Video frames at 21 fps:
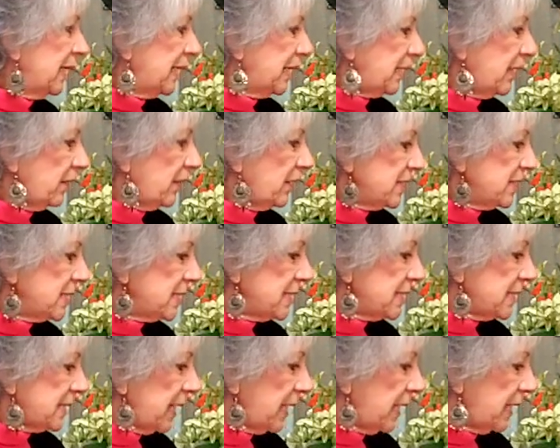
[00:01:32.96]
Now this
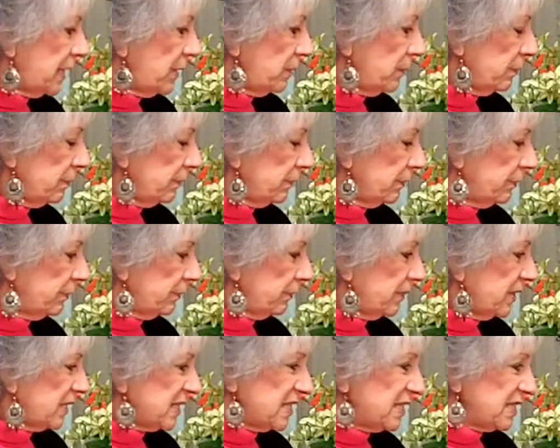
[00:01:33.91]
is
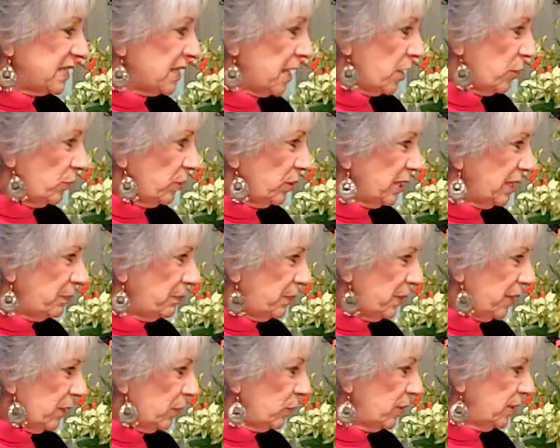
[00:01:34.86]
not a really
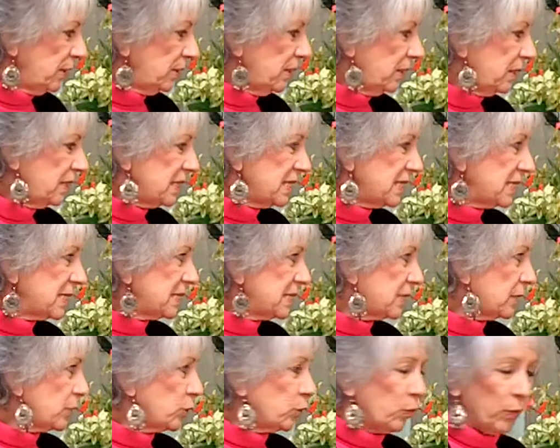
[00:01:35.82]
big one. This is
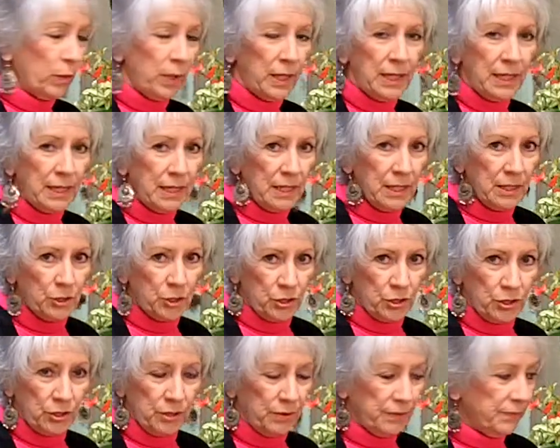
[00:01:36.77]
a
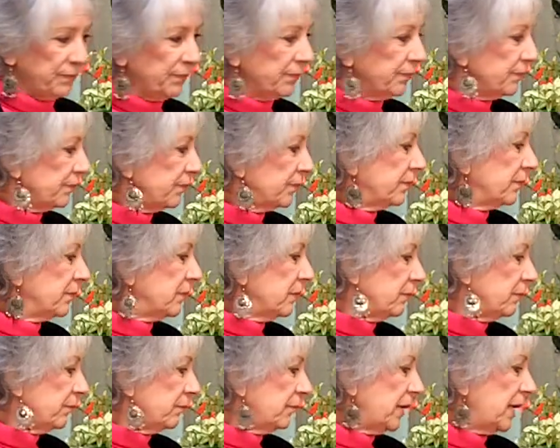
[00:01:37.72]
20-inch,
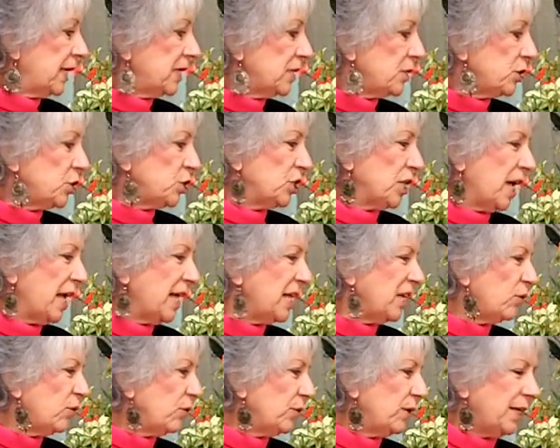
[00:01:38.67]
and it's shiny
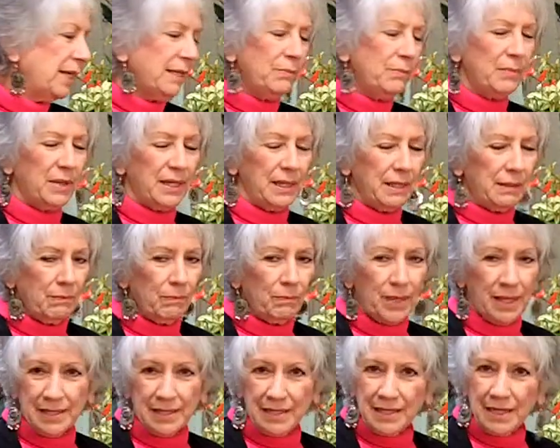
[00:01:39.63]
green, but
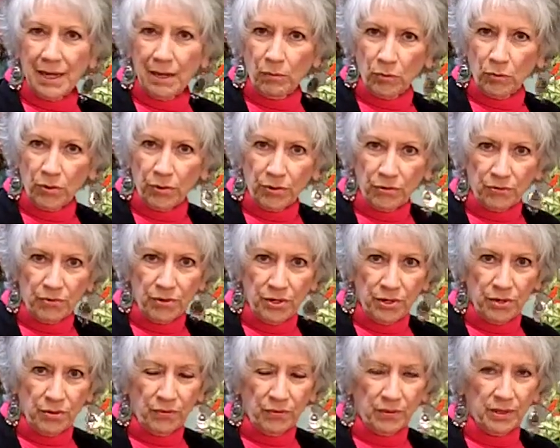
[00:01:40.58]
by the time we're
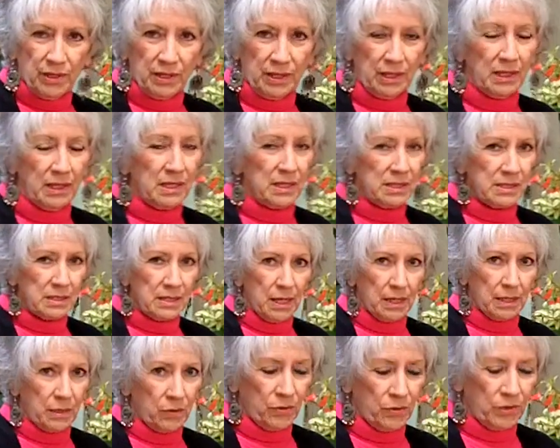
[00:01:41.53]
through, it is
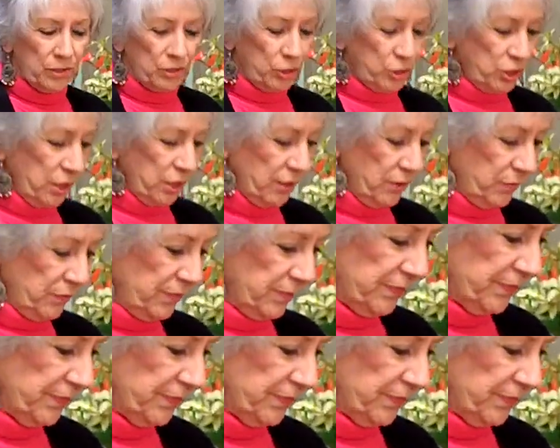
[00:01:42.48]
not going to show.